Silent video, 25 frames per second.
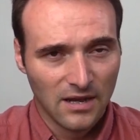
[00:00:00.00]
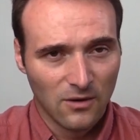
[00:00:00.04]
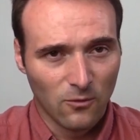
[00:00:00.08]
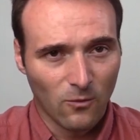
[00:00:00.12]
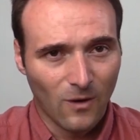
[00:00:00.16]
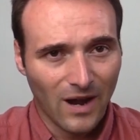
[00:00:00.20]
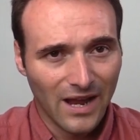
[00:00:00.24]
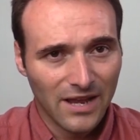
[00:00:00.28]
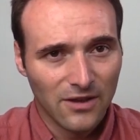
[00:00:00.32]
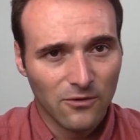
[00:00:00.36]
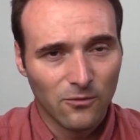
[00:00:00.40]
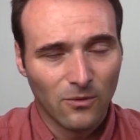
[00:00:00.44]

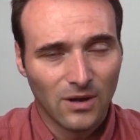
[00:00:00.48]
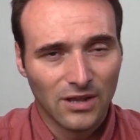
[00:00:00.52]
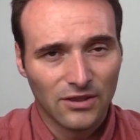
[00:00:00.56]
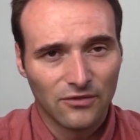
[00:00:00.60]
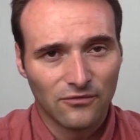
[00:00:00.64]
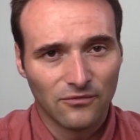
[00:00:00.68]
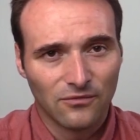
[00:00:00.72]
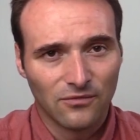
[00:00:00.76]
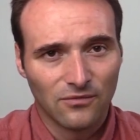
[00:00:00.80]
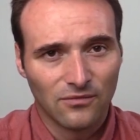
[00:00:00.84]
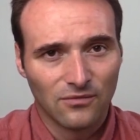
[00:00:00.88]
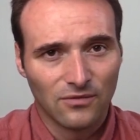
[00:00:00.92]
Why you
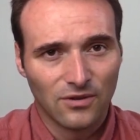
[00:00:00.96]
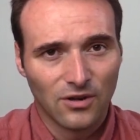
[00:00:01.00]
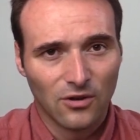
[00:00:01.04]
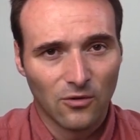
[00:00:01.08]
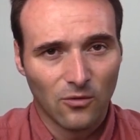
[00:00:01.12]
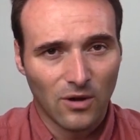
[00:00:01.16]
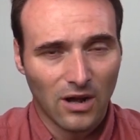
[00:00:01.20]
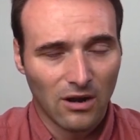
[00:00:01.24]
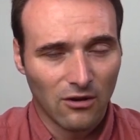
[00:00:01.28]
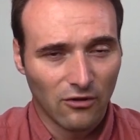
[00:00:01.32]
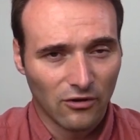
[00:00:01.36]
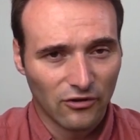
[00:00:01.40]
want to
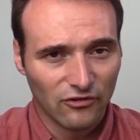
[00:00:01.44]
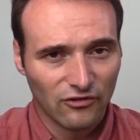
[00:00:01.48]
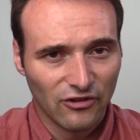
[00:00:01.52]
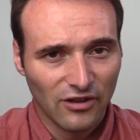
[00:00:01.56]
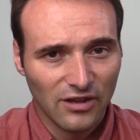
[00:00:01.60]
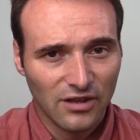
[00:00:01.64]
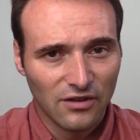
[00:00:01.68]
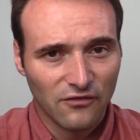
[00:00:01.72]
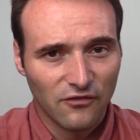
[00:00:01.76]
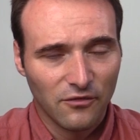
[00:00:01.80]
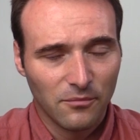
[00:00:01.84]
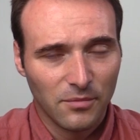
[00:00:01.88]
know how long is
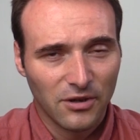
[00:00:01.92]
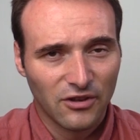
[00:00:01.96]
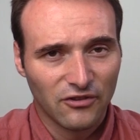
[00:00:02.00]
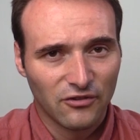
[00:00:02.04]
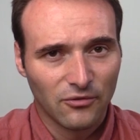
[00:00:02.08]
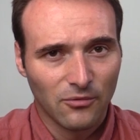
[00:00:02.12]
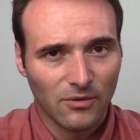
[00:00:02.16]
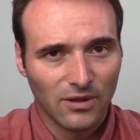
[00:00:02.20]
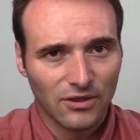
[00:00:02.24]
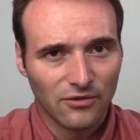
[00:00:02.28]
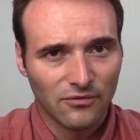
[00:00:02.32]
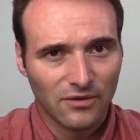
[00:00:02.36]
the interview?
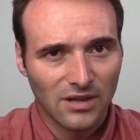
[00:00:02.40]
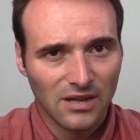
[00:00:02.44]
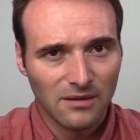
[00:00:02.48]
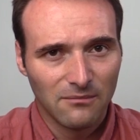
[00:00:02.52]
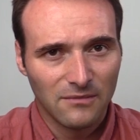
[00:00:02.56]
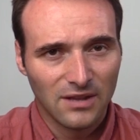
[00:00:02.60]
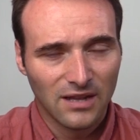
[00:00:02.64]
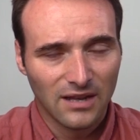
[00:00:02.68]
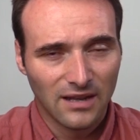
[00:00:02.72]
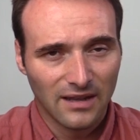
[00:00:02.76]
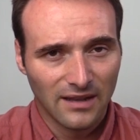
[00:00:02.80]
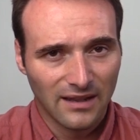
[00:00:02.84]
Because you want to
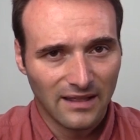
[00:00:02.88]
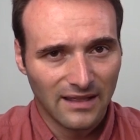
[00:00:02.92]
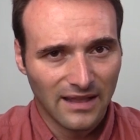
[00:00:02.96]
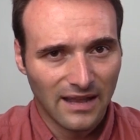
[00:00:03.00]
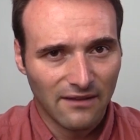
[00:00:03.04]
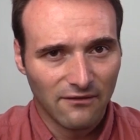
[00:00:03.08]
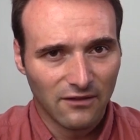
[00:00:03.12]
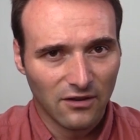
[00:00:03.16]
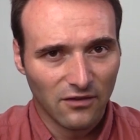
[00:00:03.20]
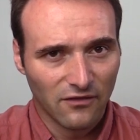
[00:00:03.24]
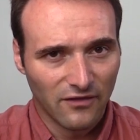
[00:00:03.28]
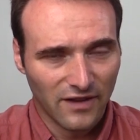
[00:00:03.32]
keep the
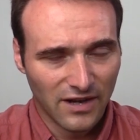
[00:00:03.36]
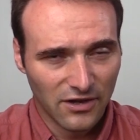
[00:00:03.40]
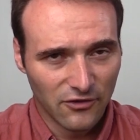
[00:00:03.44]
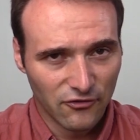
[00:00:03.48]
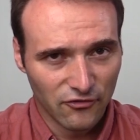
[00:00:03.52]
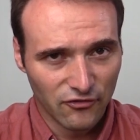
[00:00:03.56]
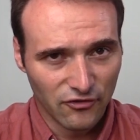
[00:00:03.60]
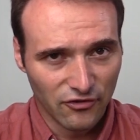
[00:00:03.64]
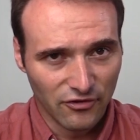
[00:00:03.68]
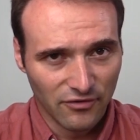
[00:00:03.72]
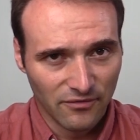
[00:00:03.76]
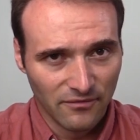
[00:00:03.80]
level of
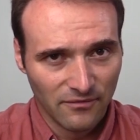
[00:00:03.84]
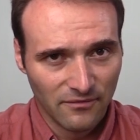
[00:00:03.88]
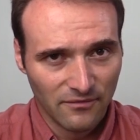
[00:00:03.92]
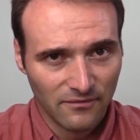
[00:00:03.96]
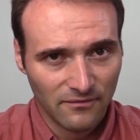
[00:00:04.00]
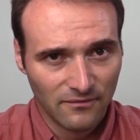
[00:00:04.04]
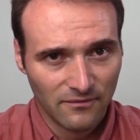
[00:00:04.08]
energy.